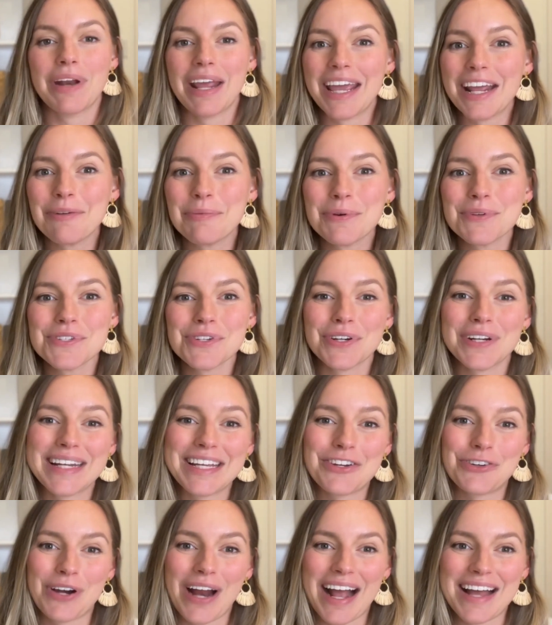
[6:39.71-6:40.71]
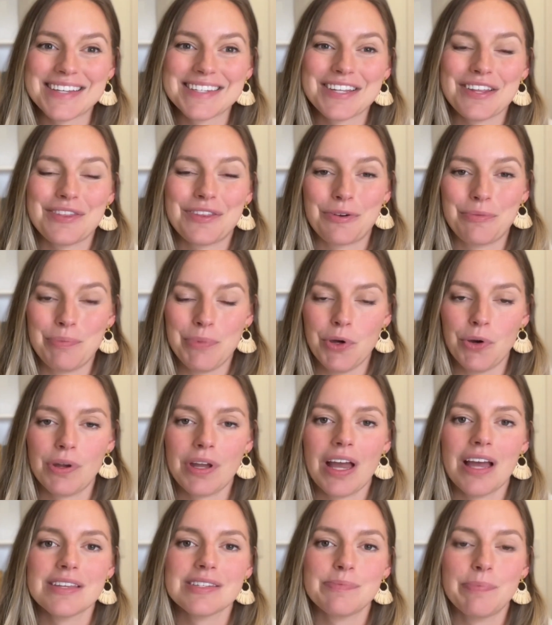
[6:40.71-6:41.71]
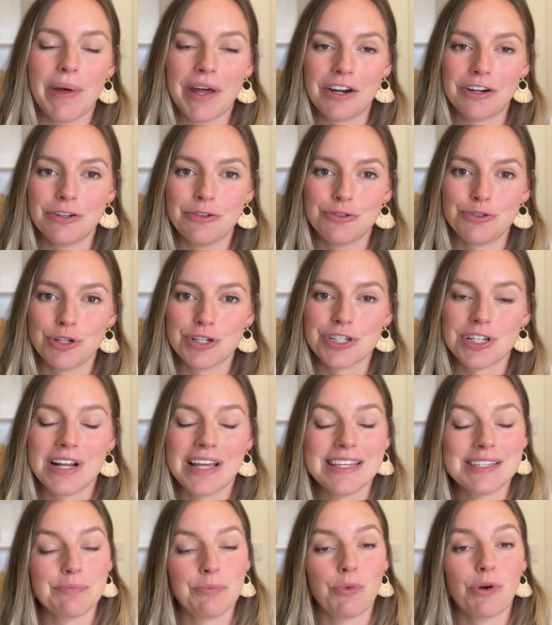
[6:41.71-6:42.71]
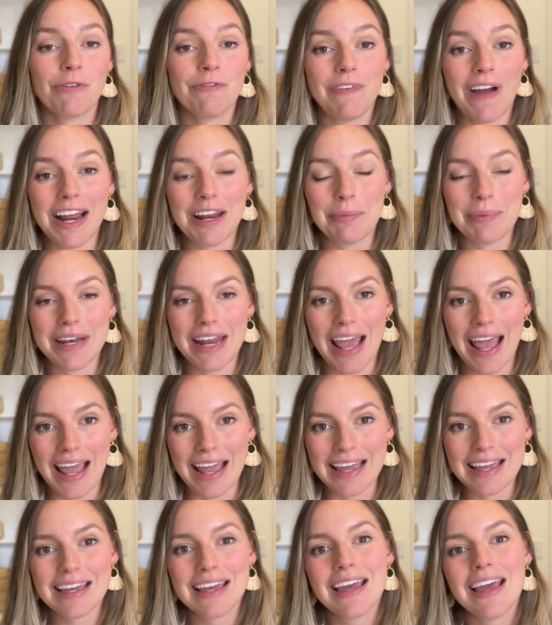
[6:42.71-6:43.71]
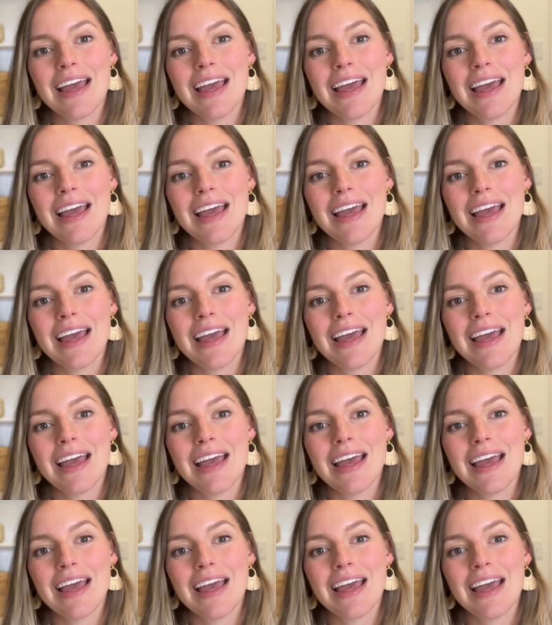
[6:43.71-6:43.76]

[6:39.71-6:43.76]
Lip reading: Animals are eating grass, their milk has better nutrition, has more vitamin A,